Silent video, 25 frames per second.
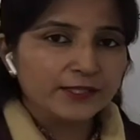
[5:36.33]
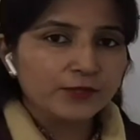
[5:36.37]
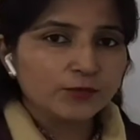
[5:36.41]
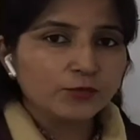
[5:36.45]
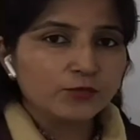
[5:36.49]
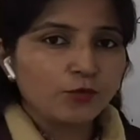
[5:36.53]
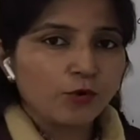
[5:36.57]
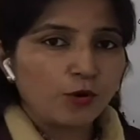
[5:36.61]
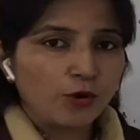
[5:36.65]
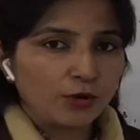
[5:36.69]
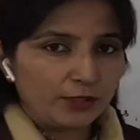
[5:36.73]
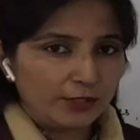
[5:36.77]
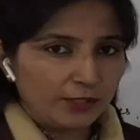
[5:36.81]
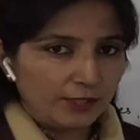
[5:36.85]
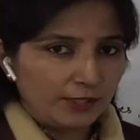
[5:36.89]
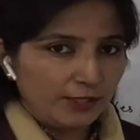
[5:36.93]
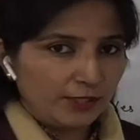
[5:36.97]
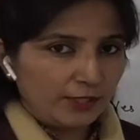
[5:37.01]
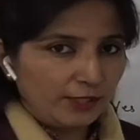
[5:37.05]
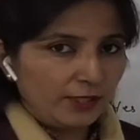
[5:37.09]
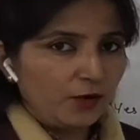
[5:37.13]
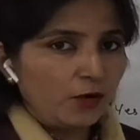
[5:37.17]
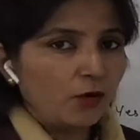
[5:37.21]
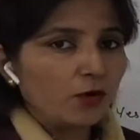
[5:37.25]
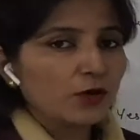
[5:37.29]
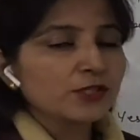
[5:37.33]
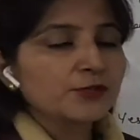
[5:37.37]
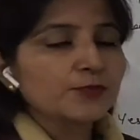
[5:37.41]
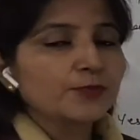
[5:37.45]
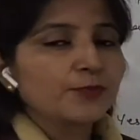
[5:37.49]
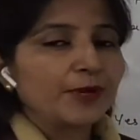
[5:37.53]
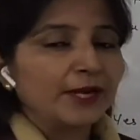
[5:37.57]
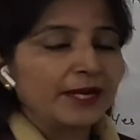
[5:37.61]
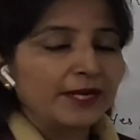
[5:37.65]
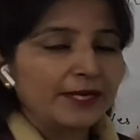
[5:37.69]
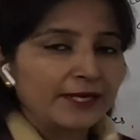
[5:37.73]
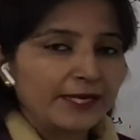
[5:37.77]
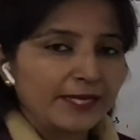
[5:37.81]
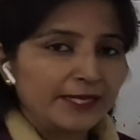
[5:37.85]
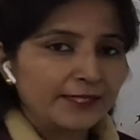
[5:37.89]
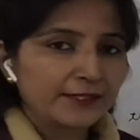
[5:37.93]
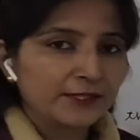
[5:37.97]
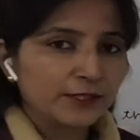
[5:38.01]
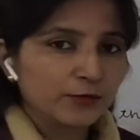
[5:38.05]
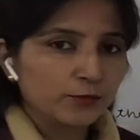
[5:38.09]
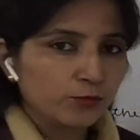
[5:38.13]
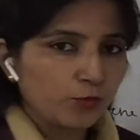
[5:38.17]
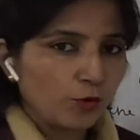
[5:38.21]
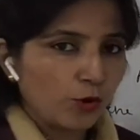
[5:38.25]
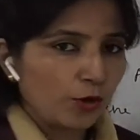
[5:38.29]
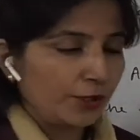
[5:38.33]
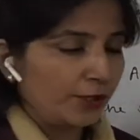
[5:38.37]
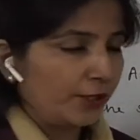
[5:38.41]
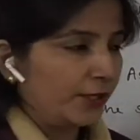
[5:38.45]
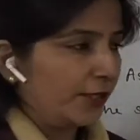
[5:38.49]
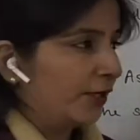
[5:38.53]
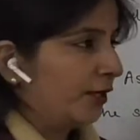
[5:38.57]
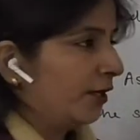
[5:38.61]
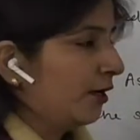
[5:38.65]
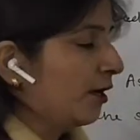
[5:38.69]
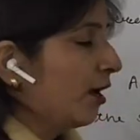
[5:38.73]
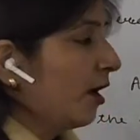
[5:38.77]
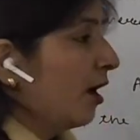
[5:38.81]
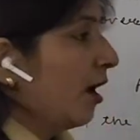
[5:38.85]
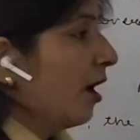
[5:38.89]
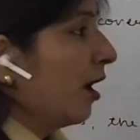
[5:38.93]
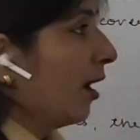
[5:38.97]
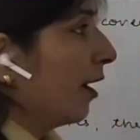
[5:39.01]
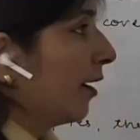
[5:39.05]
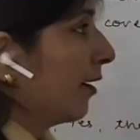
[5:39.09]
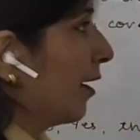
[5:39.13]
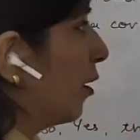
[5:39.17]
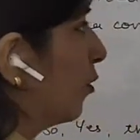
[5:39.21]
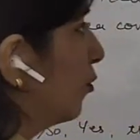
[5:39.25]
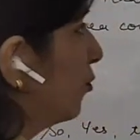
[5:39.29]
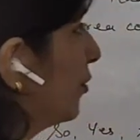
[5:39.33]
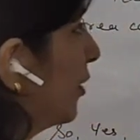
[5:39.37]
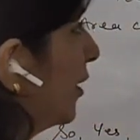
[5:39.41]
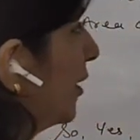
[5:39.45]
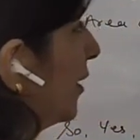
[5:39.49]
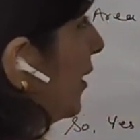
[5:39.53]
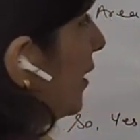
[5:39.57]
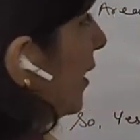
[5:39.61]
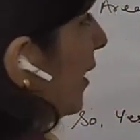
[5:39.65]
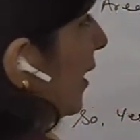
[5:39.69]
the water or sprinkling the water around an